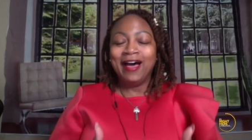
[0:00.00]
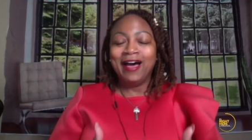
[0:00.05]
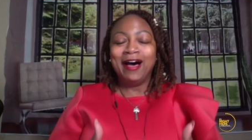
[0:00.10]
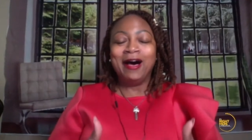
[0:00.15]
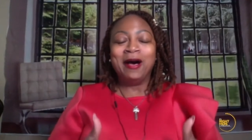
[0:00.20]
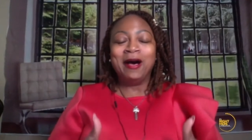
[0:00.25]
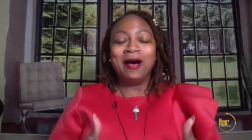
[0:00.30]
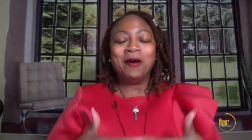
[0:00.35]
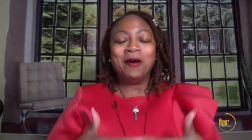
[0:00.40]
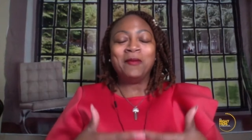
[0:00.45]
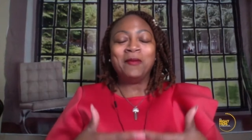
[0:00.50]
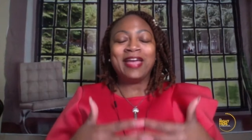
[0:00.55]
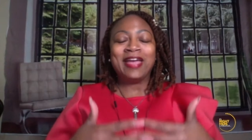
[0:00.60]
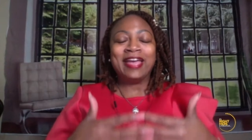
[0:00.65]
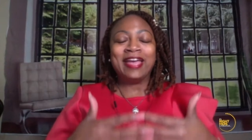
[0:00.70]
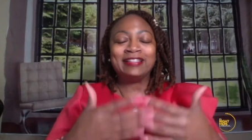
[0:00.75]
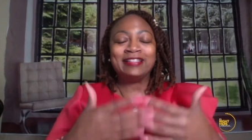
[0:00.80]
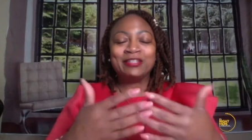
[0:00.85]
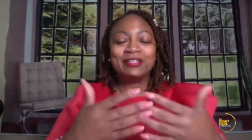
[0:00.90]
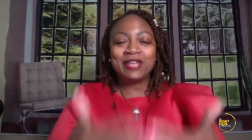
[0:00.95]

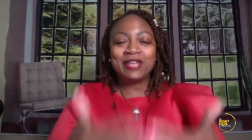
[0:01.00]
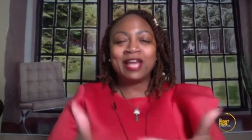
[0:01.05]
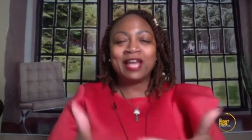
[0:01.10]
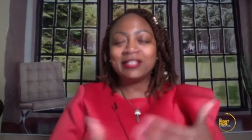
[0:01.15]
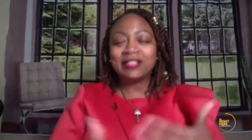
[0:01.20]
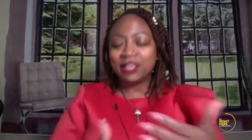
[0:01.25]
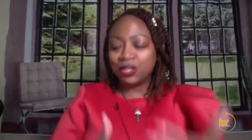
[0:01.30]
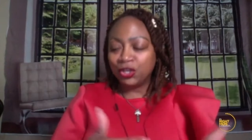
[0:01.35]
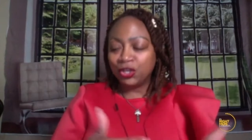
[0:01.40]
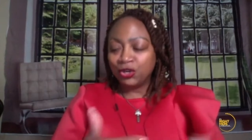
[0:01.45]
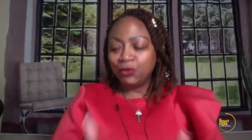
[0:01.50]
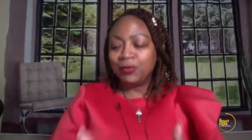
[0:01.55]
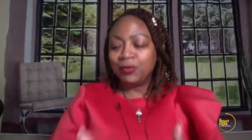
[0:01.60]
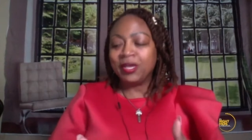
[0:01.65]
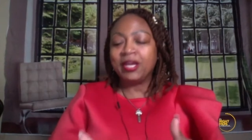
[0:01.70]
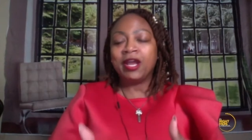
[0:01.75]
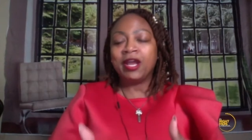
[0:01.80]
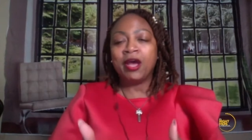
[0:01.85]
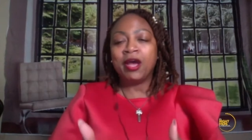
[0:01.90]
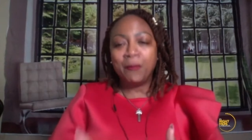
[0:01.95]
And so tell us a little
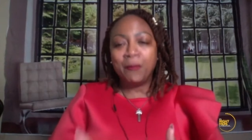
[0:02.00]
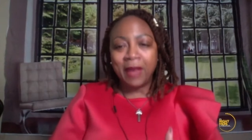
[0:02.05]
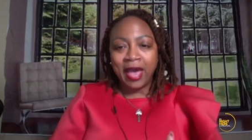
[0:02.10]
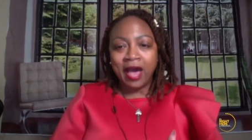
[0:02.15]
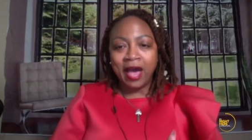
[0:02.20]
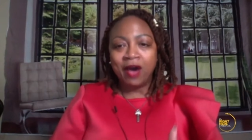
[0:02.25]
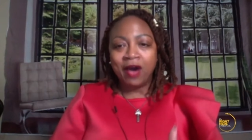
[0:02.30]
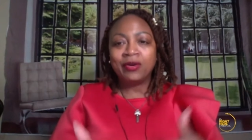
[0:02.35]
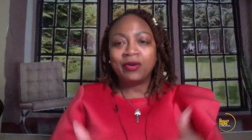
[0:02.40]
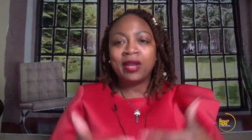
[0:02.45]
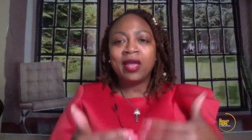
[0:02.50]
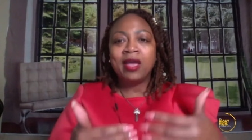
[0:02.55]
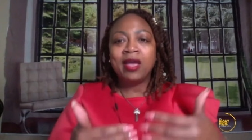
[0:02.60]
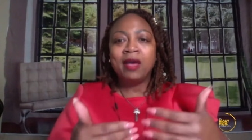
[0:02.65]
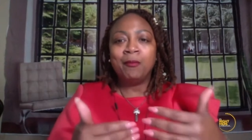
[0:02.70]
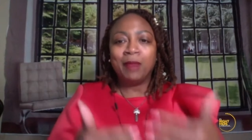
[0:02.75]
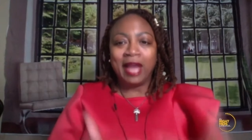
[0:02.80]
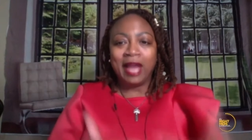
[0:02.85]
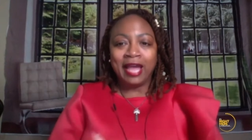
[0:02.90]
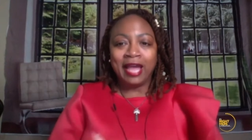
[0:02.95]
bit about
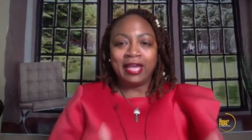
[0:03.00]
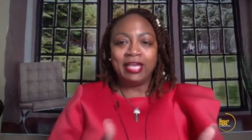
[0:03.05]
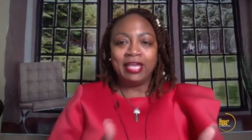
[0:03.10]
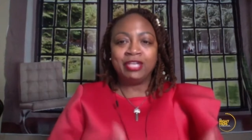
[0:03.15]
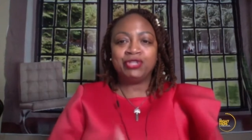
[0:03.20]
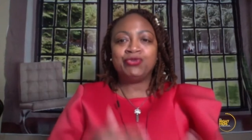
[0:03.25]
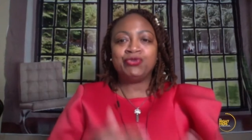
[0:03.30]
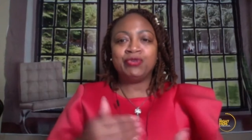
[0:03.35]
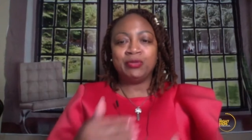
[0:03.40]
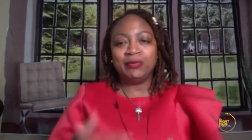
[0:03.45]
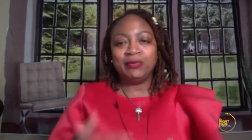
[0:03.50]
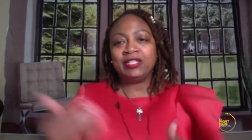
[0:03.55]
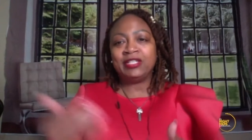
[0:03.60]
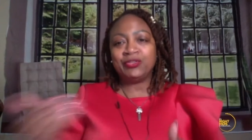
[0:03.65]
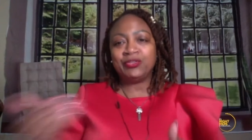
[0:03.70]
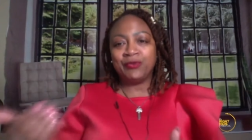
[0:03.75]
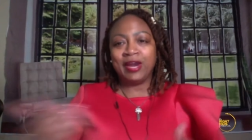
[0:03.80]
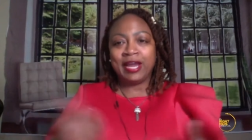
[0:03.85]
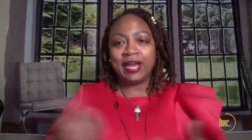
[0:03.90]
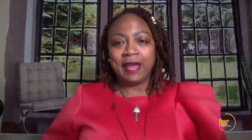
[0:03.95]
Black History Meets
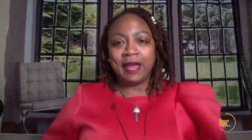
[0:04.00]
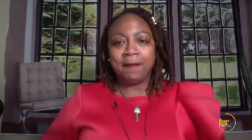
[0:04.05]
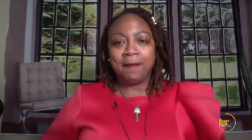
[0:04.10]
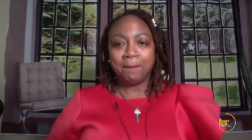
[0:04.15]
Reggae.